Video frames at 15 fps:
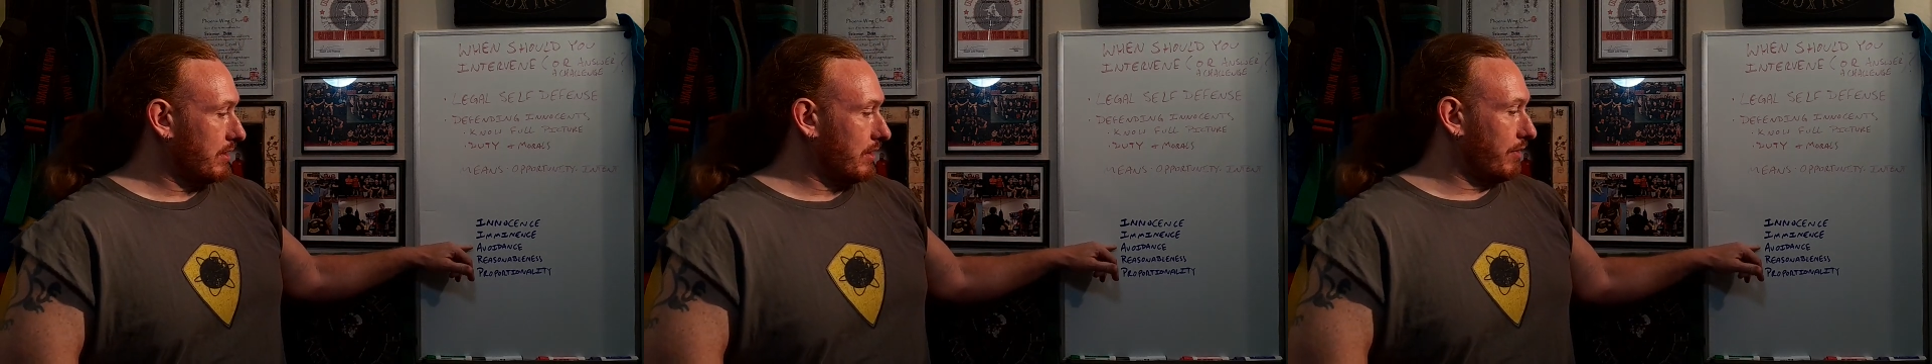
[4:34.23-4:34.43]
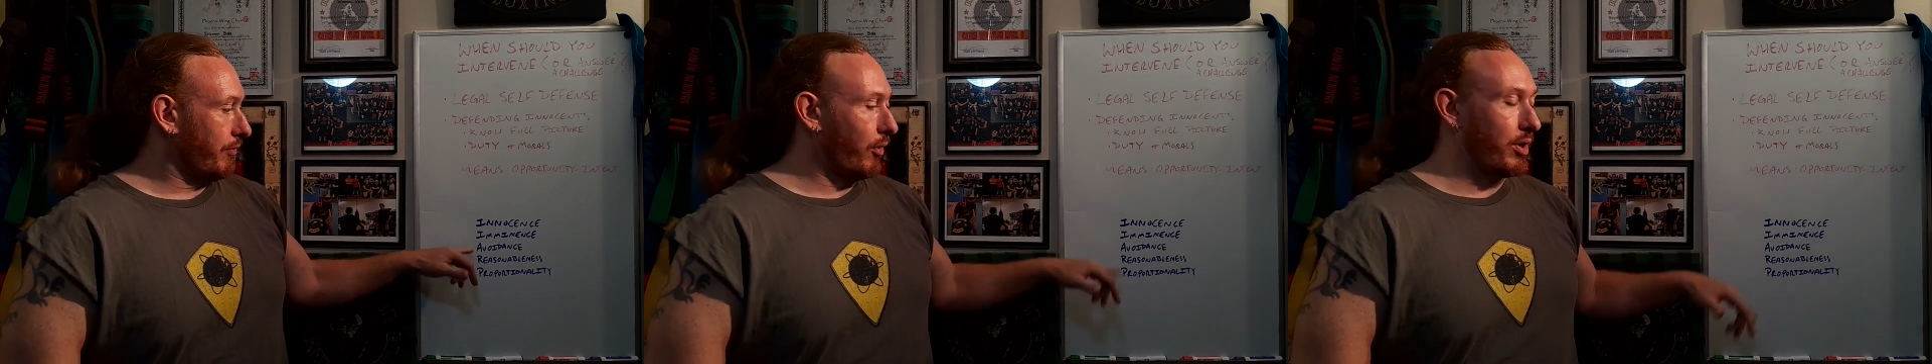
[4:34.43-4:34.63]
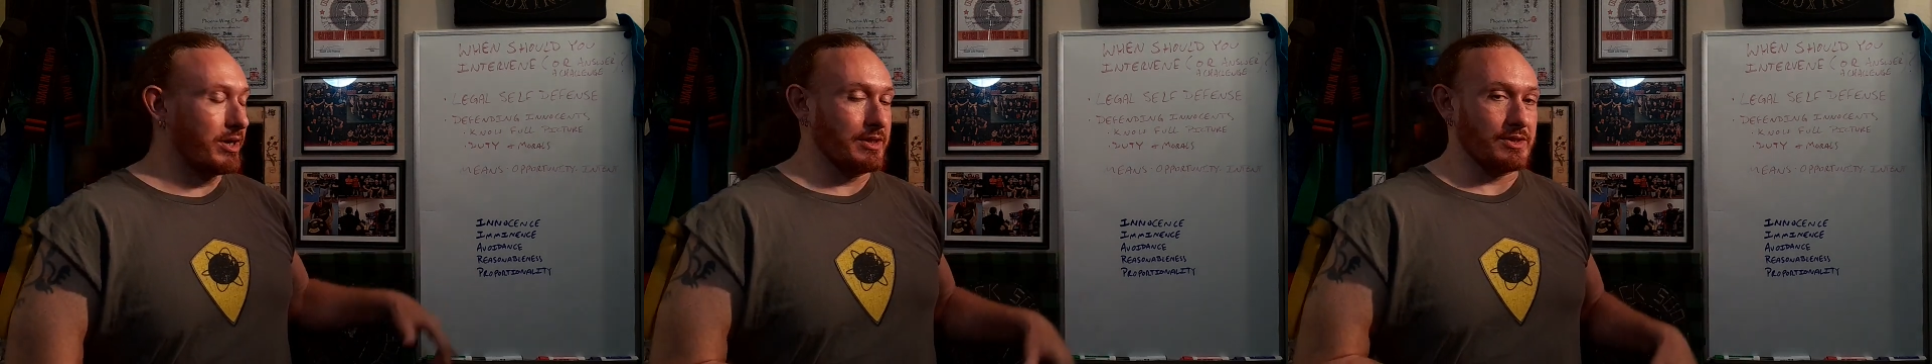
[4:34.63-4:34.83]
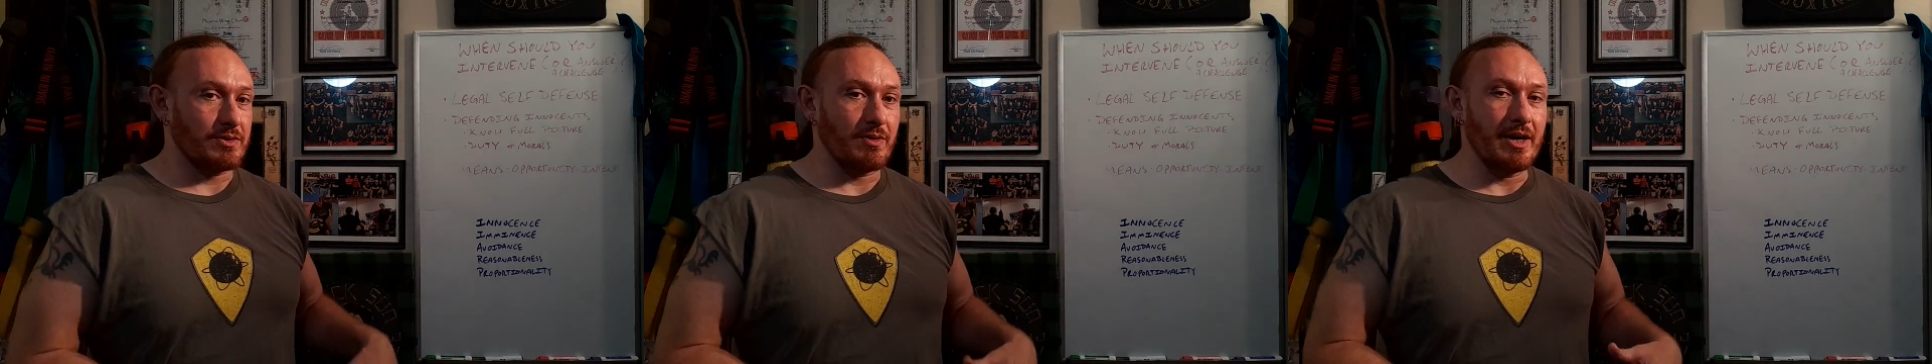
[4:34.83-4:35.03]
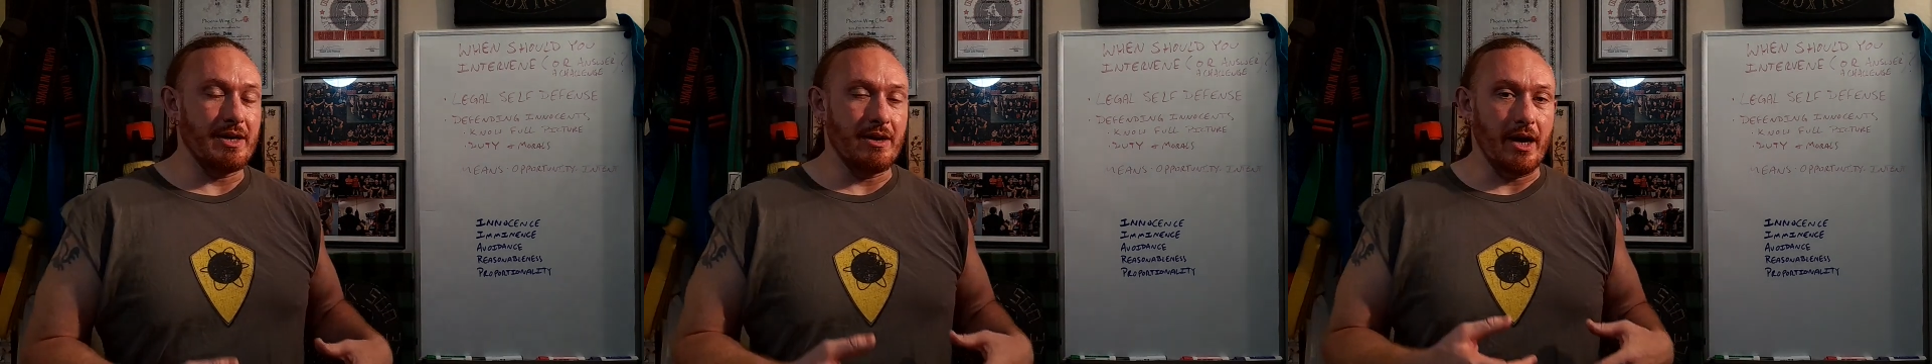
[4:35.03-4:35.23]
Avoidance,
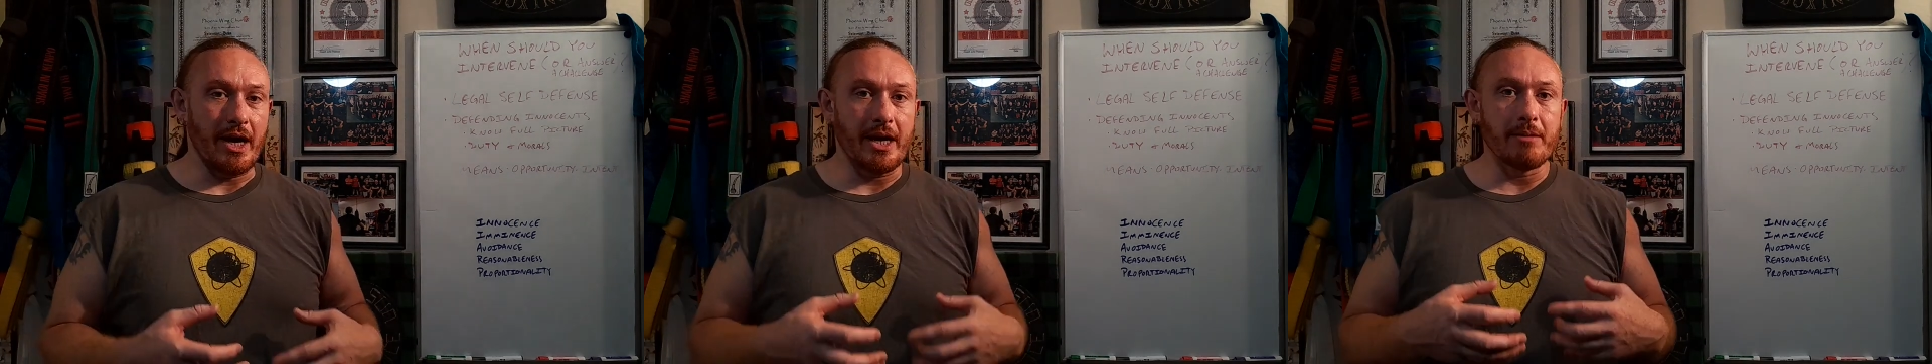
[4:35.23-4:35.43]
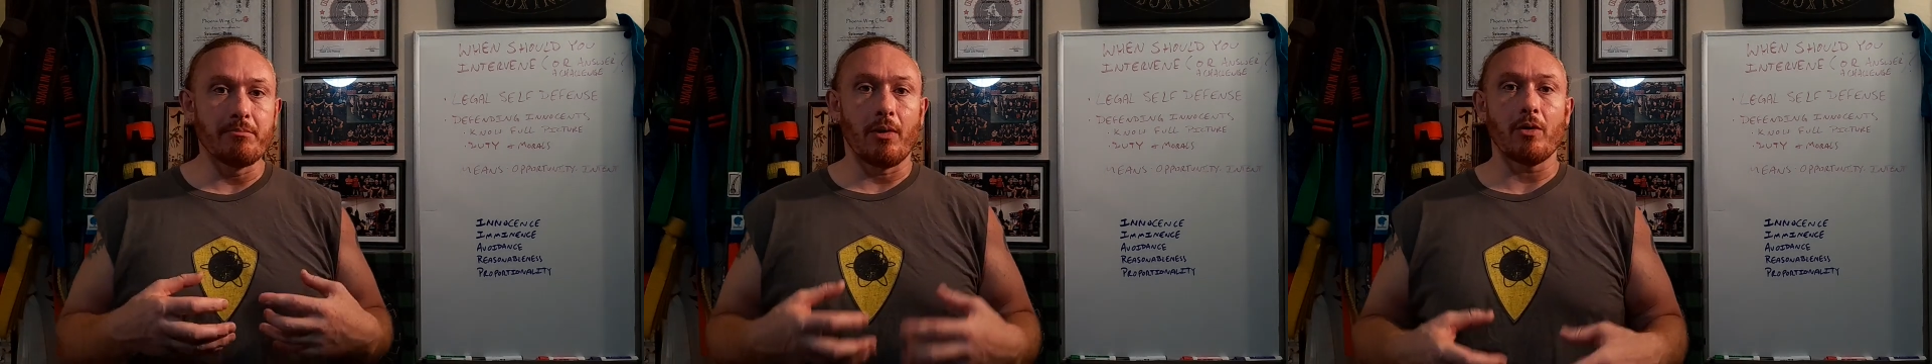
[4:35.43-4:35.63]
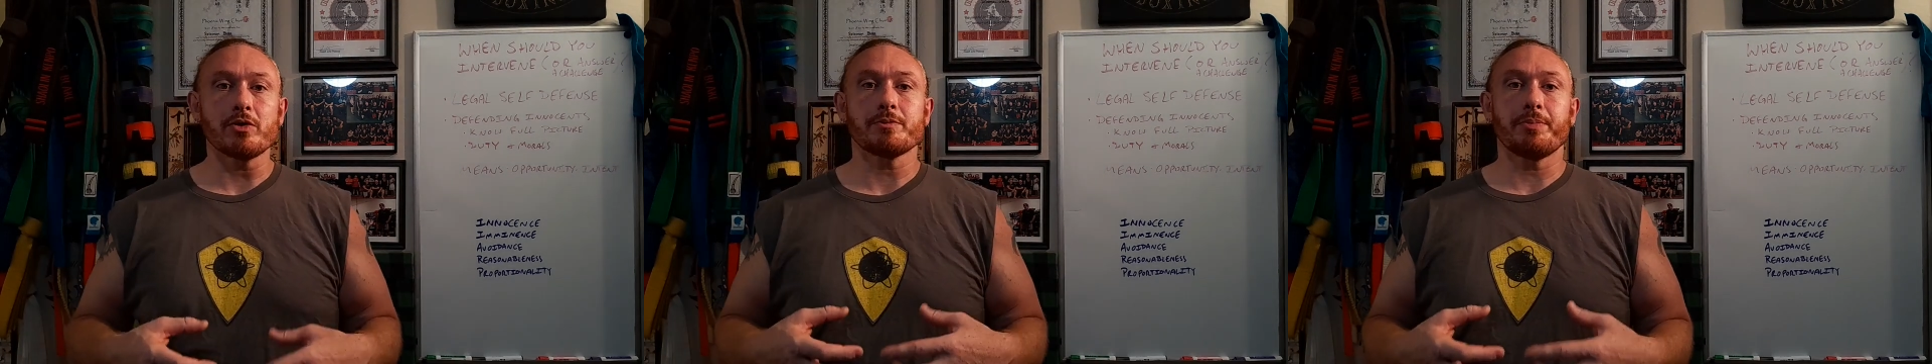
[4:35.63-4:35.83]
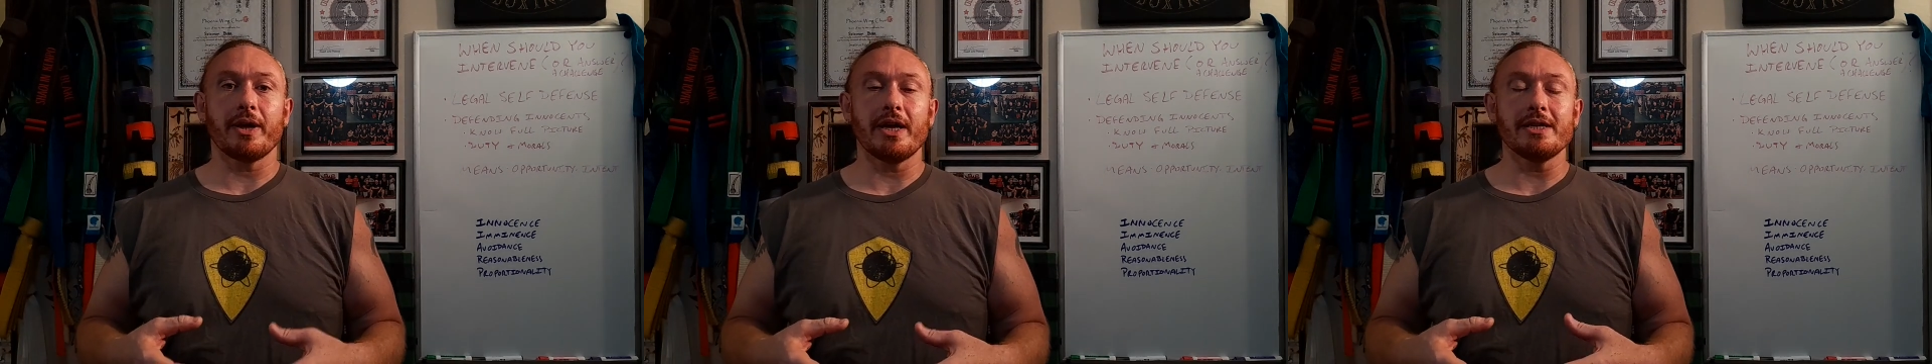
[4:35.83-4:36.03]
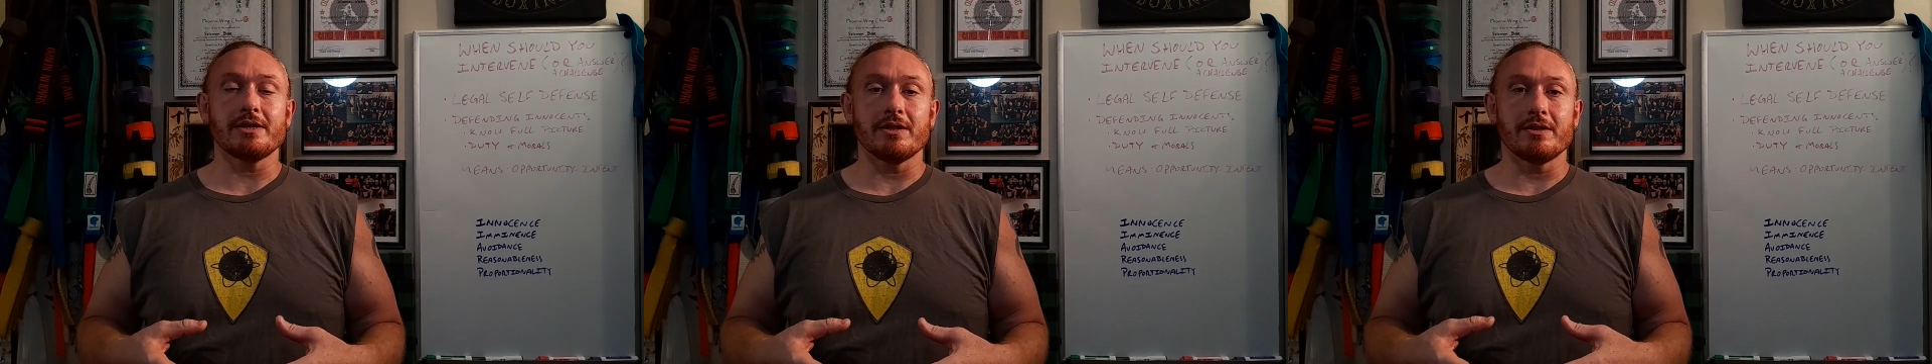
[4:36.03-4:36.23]
right? In most
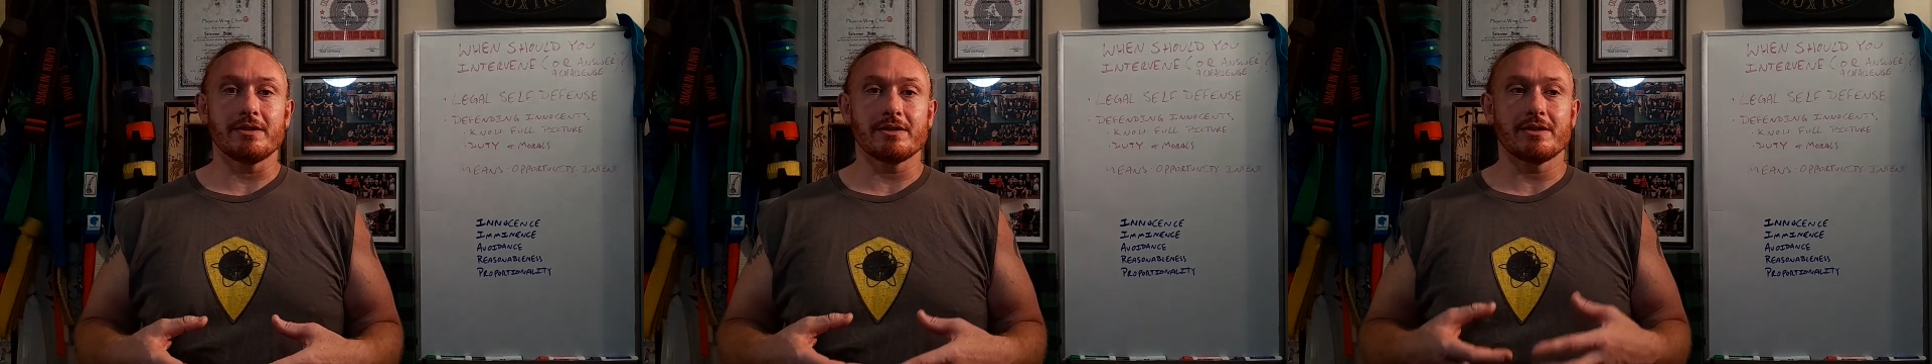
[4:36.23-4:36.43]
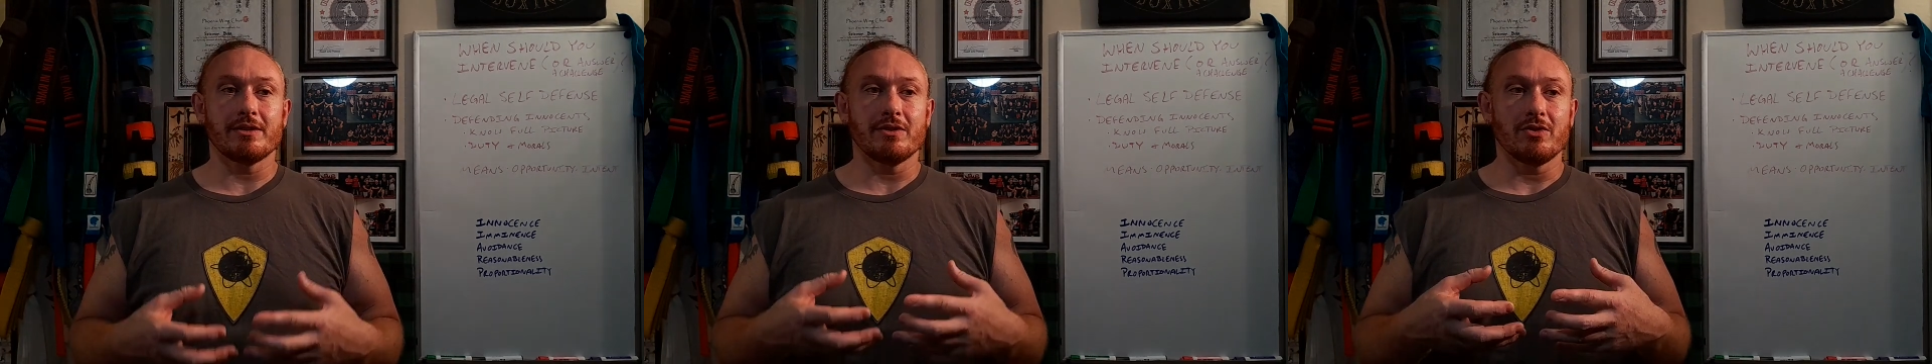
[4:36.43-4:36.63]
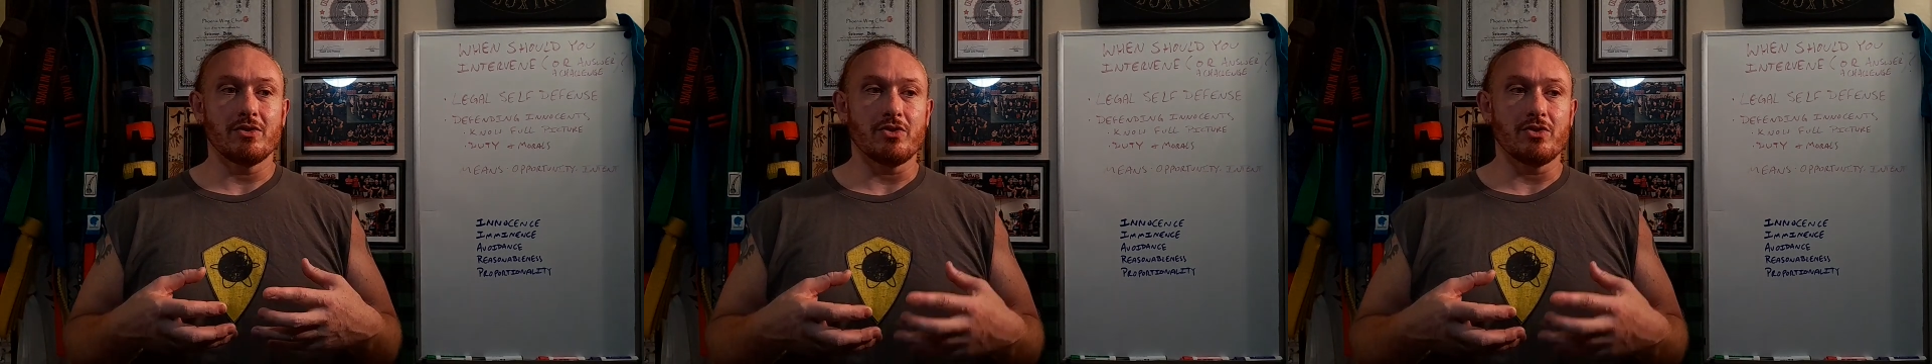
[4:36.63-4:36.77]
places,